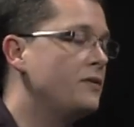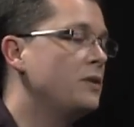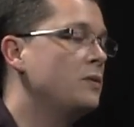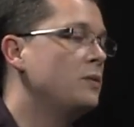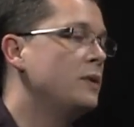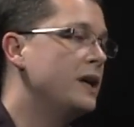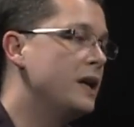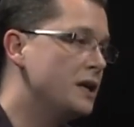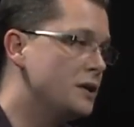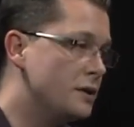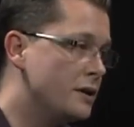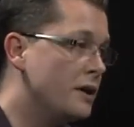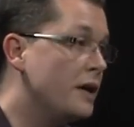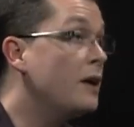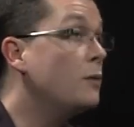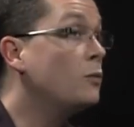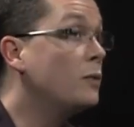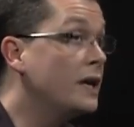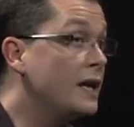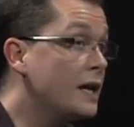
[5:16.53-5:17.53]
to
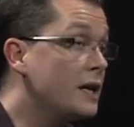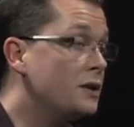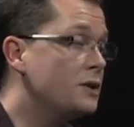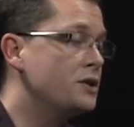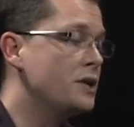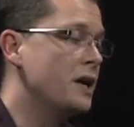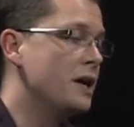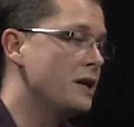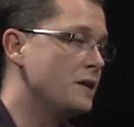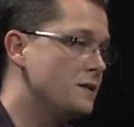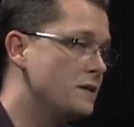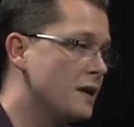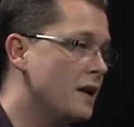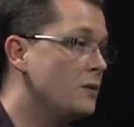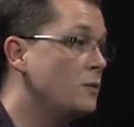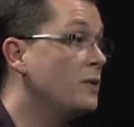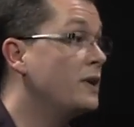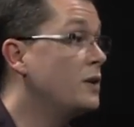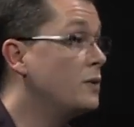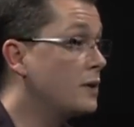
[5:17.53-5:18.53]
re-energize
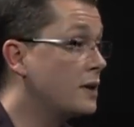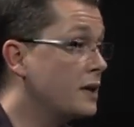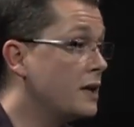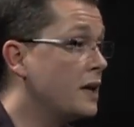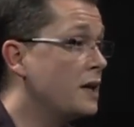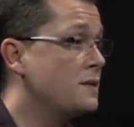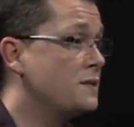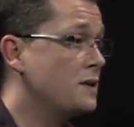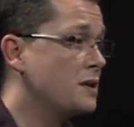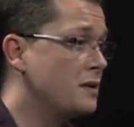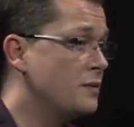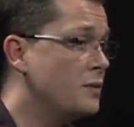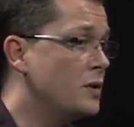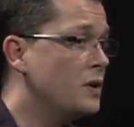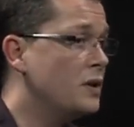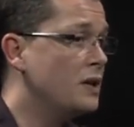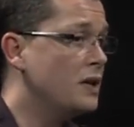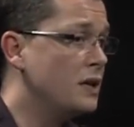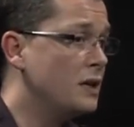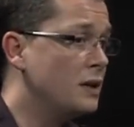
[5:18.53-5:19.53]
and reorganize our
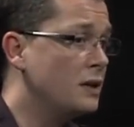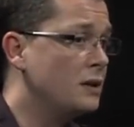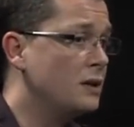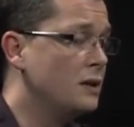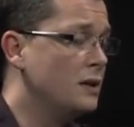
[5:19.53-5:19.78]
community.